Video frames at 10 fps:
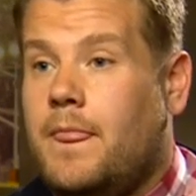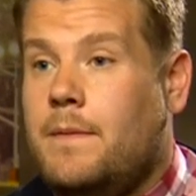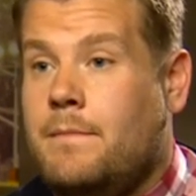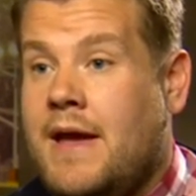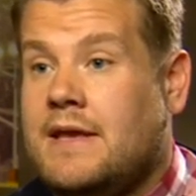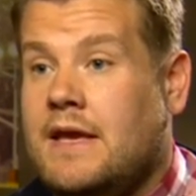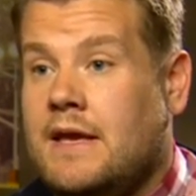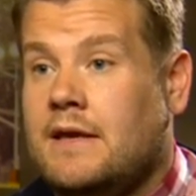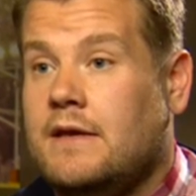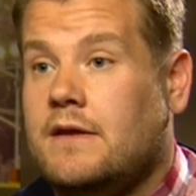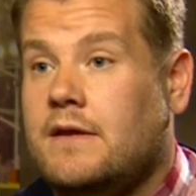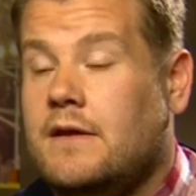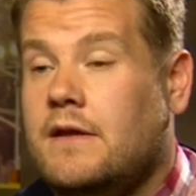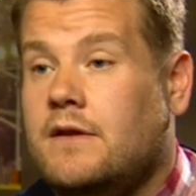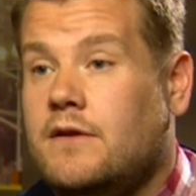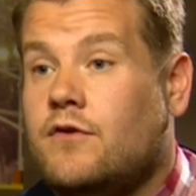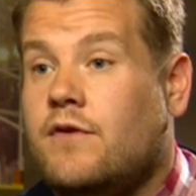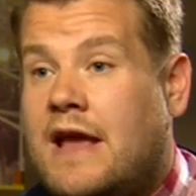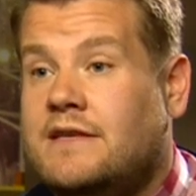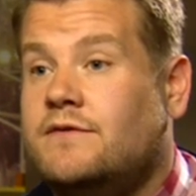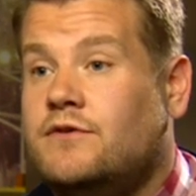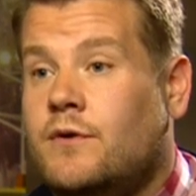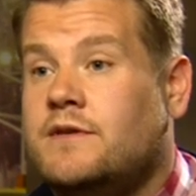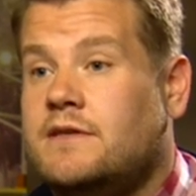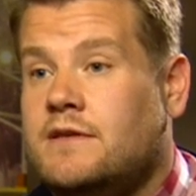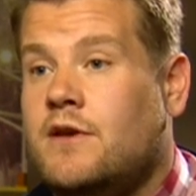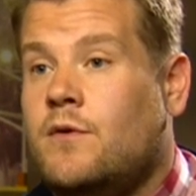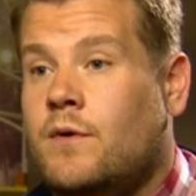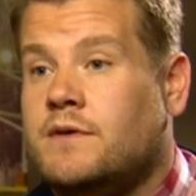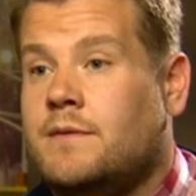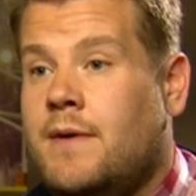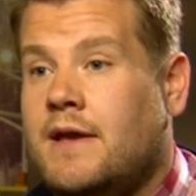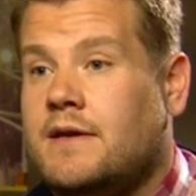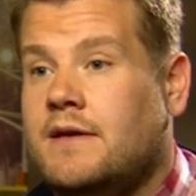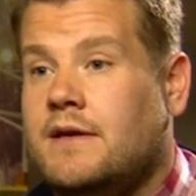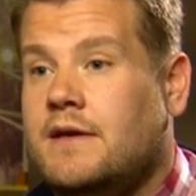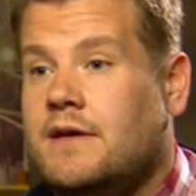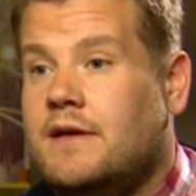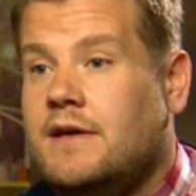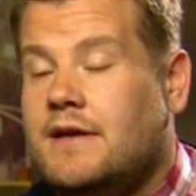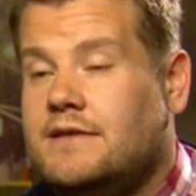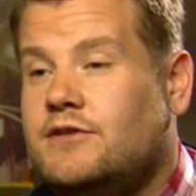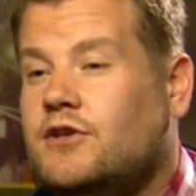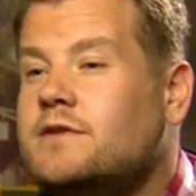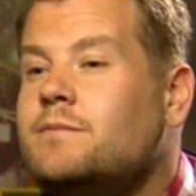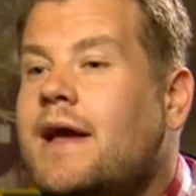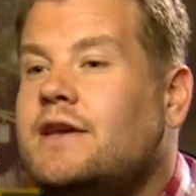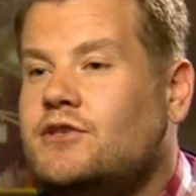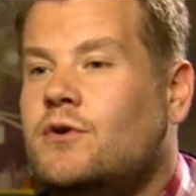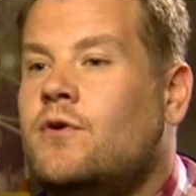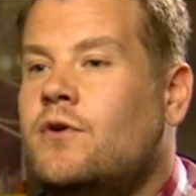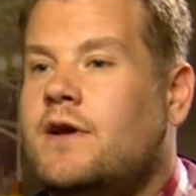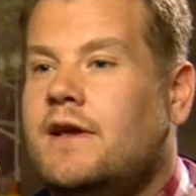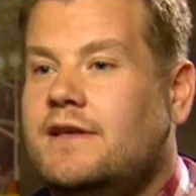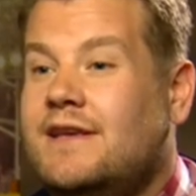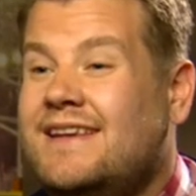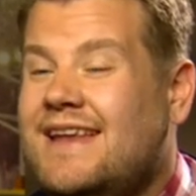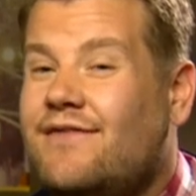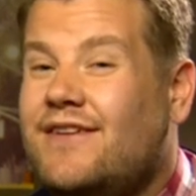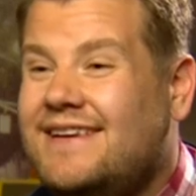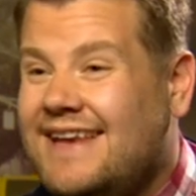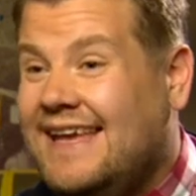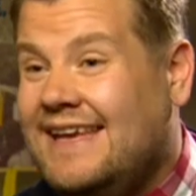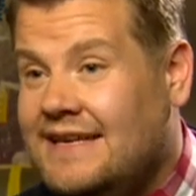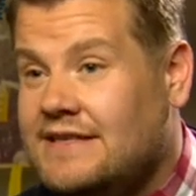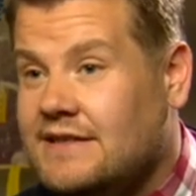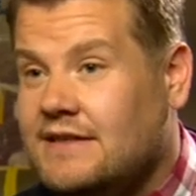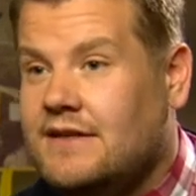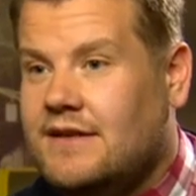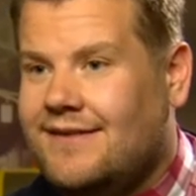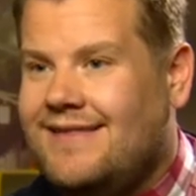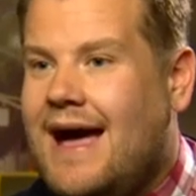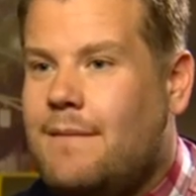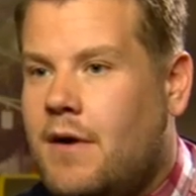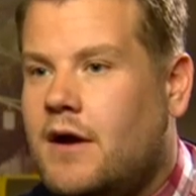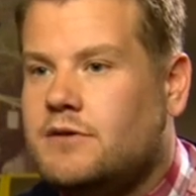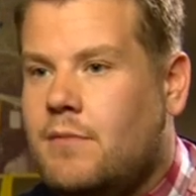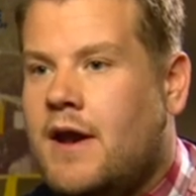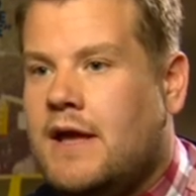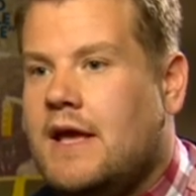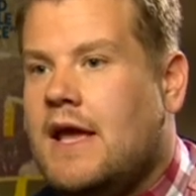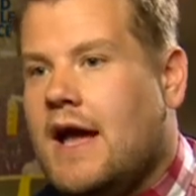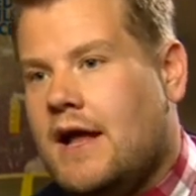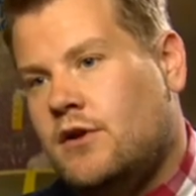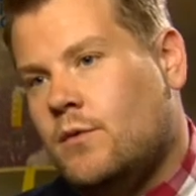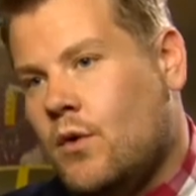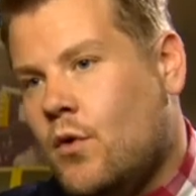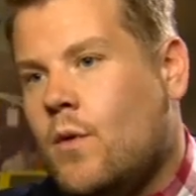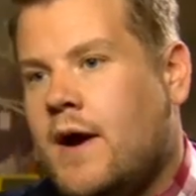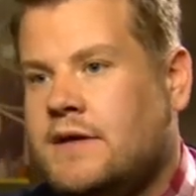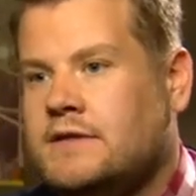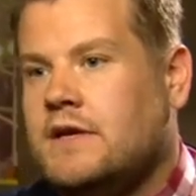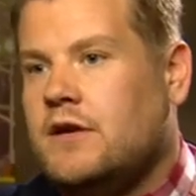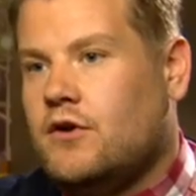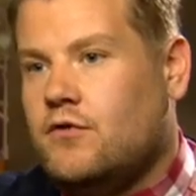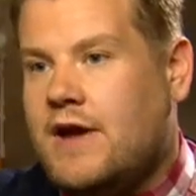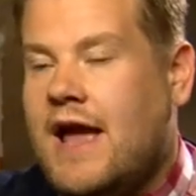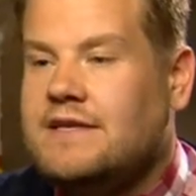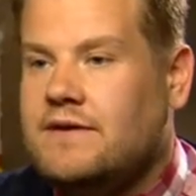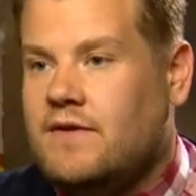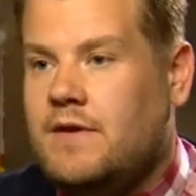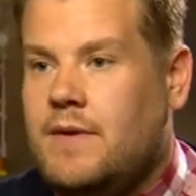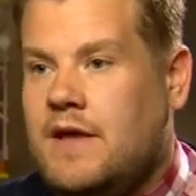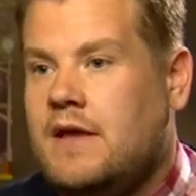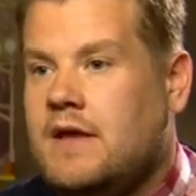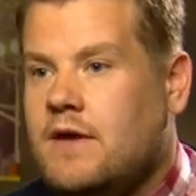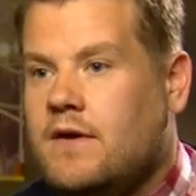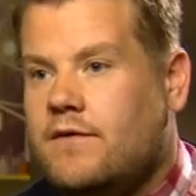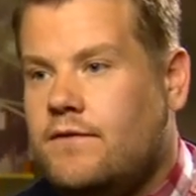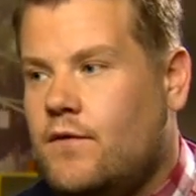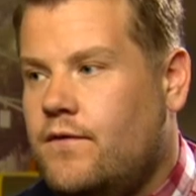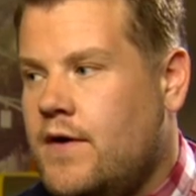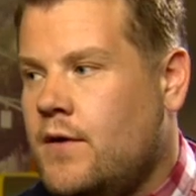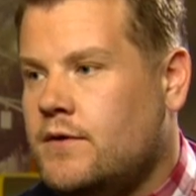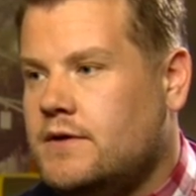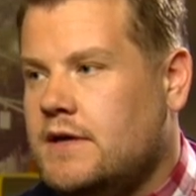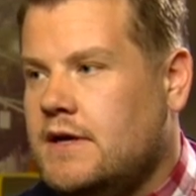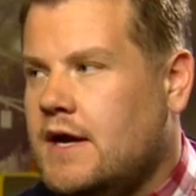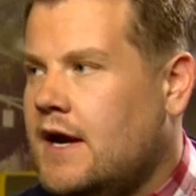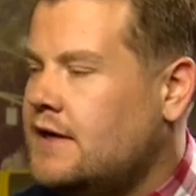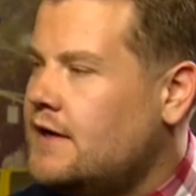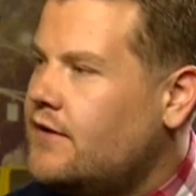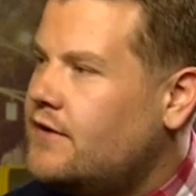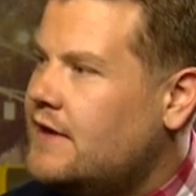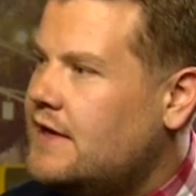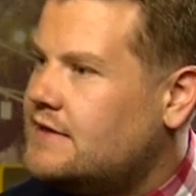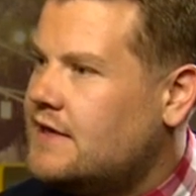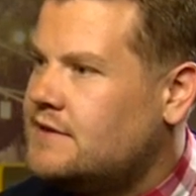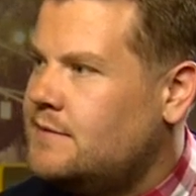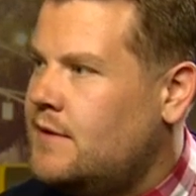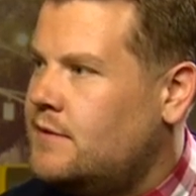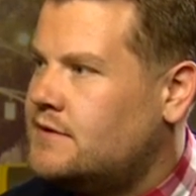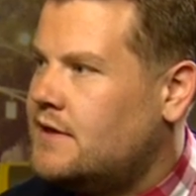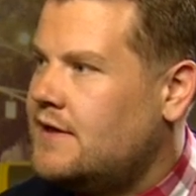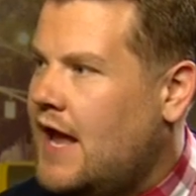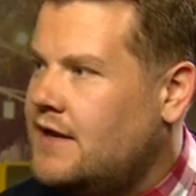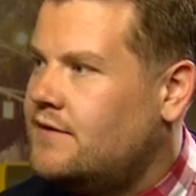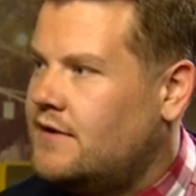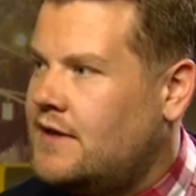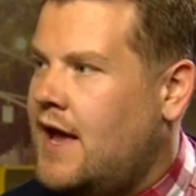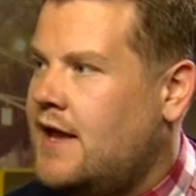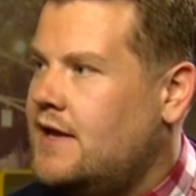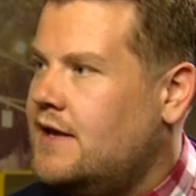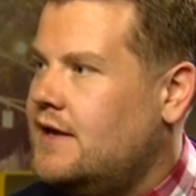making the creative choices that you'll want to make. He said, just make sure you never need that much money and you will always creatively be fulfilled. And another thing he said to me was, at the end of the day,